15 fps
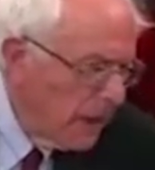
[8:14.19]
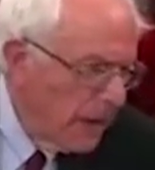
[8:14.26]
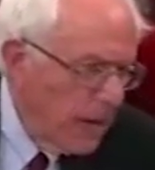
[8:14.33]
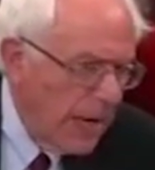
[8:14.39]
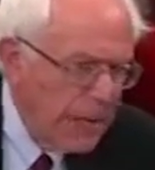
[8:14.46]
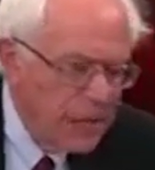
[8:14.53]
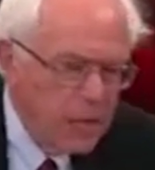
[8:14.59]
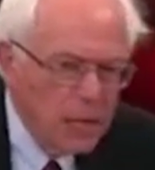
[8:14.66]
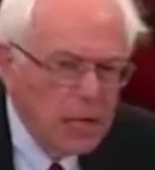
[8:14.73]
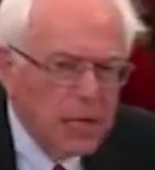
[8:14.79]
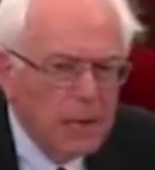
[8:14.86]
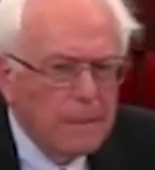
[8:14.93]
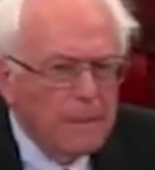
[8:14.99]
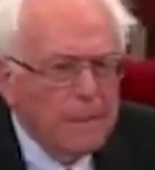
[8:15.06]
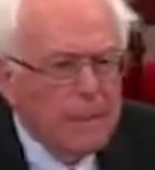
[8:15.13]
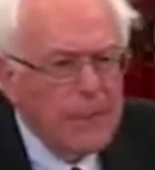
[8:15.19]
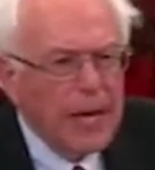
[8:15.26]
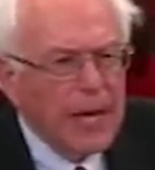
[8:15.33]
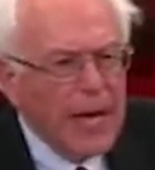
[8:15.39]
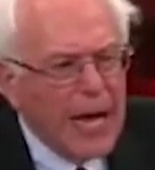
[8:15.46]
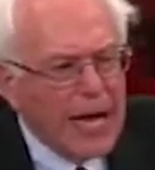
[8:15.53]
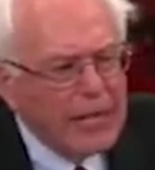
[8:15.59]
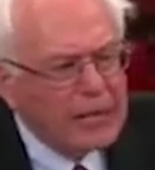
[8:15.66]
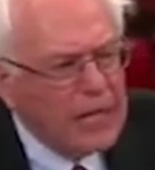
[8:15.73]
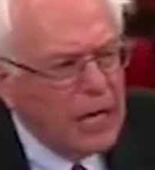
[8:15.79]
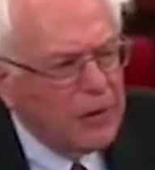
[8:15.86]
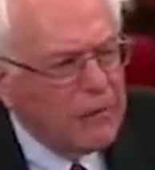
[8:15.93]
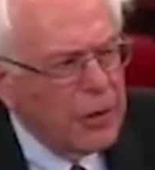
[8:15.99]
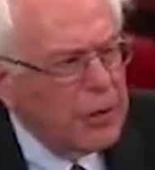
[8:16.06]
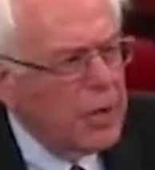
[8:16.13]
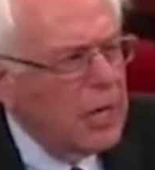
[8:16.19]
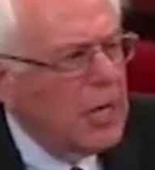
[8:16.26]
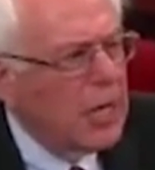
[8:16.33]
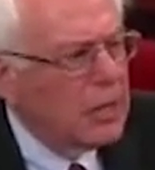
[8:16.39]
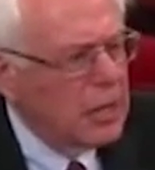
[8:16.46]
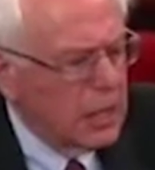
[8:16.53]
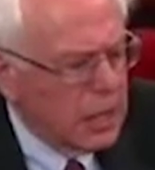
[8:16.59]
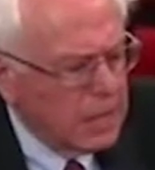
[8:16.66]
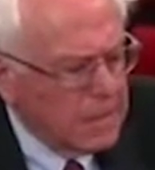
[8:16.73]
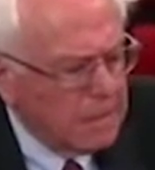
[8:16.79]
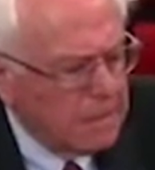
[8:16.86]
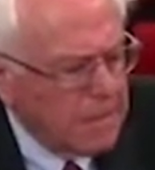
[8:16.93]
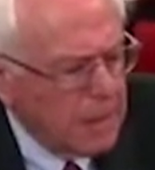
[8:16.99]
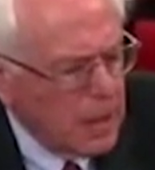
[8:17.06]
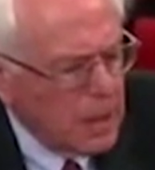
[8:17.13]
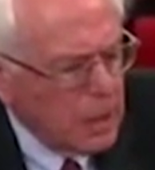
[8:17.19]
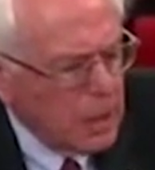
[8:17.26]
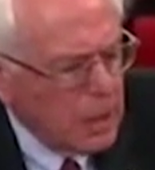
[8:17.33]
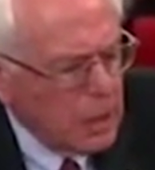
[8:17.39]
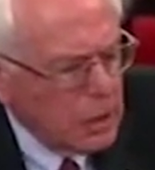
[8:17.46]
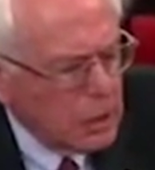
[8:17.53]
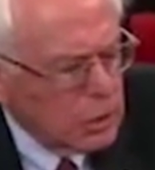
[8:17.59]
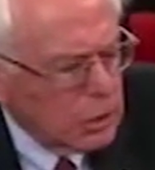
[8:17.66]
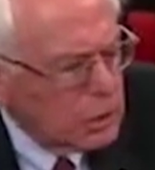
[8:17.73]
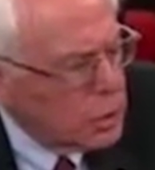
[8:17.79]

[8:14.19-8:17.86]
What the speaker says: I think, that has everything, I think, to